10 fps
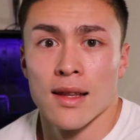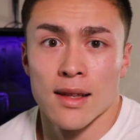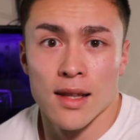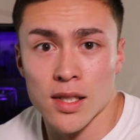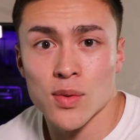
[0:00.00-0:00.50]

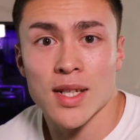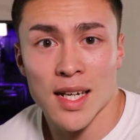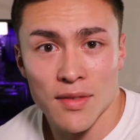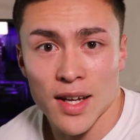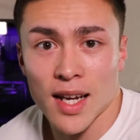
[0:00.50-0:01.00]
This was kind
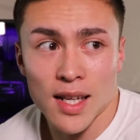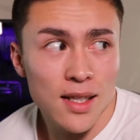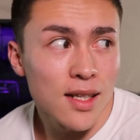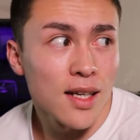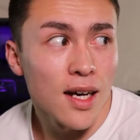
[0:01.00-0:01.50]
of a
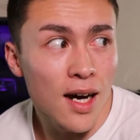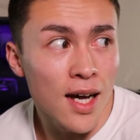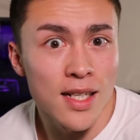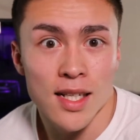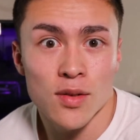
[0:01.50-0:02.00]
headache. I
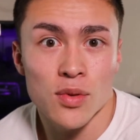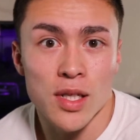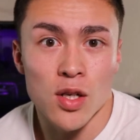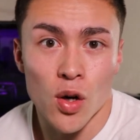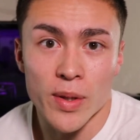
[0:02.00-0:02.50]
didn't really
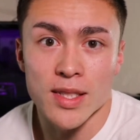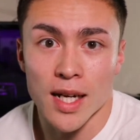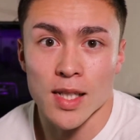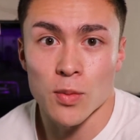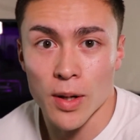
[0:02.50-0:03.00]
know
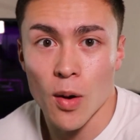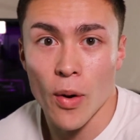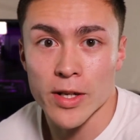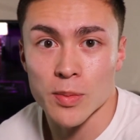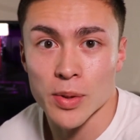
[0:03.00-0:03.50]
exactly what I
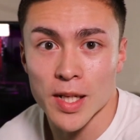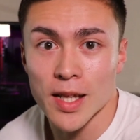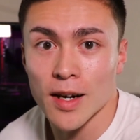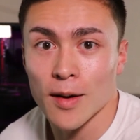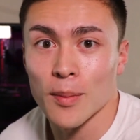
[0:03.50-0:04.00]
want to put in
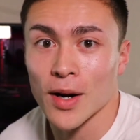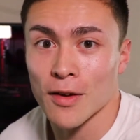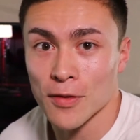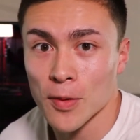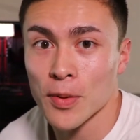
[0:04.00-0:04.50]
there, but I
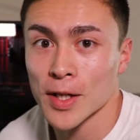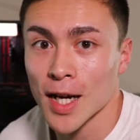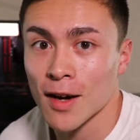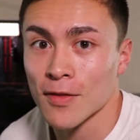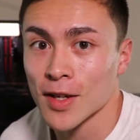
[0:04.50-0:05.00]
feel pretty
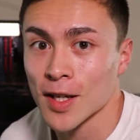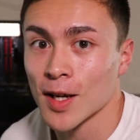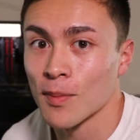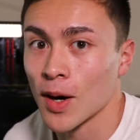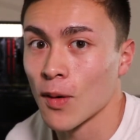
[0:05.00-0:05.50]
confident
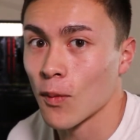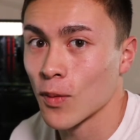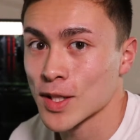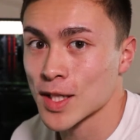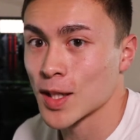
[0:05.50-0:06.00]
about
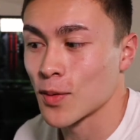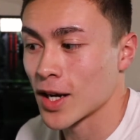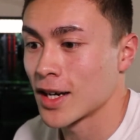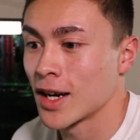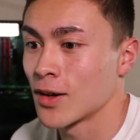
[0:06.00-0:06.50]
what's in there
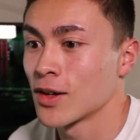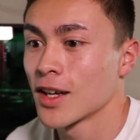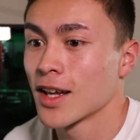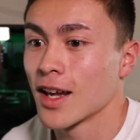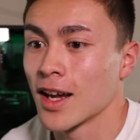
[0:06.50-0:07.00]
right now.
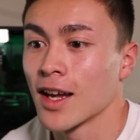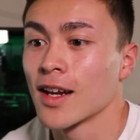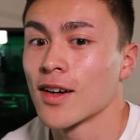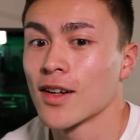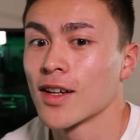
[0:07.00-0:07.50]

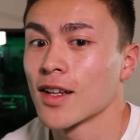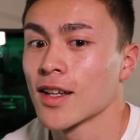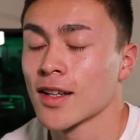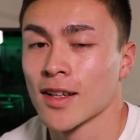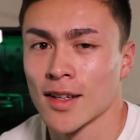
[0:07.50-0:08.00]
And
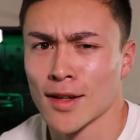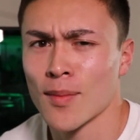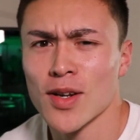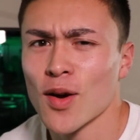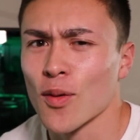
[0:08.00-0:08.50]
let
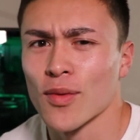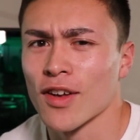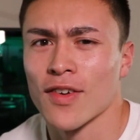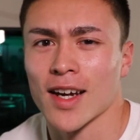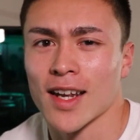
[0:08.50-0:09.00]
me know
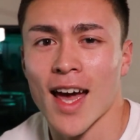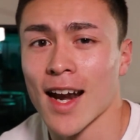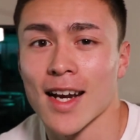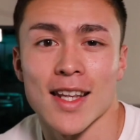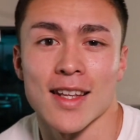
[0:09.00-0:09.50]
if I can add
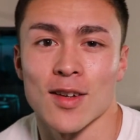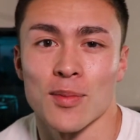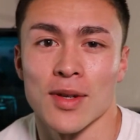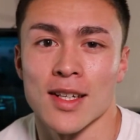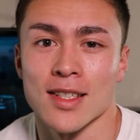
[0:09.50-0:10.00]
anything,
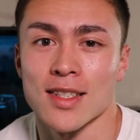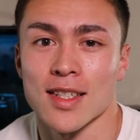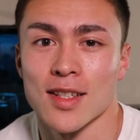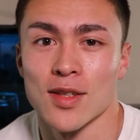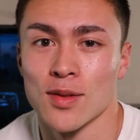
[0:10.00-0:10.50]

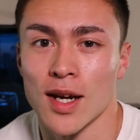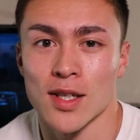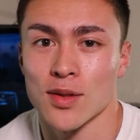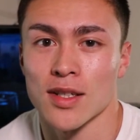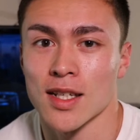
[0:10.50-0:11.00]
because you guys
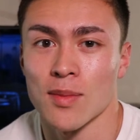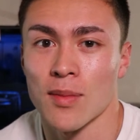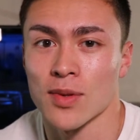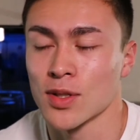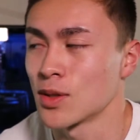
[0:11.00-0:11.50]
are a team
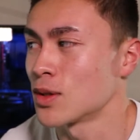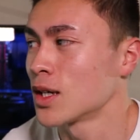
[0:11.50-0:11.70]
member too.